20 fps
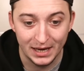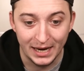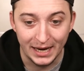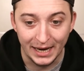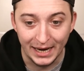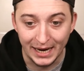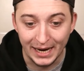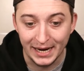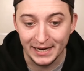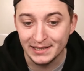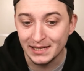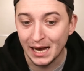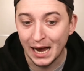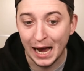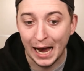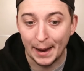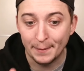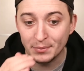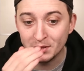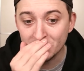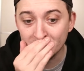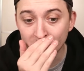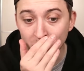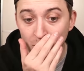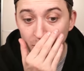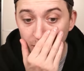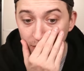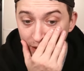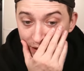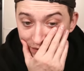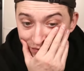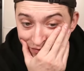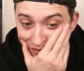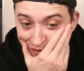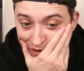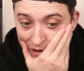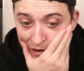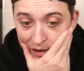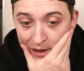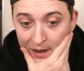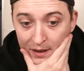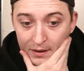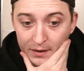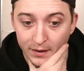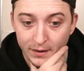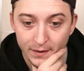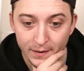He is absolutely flying.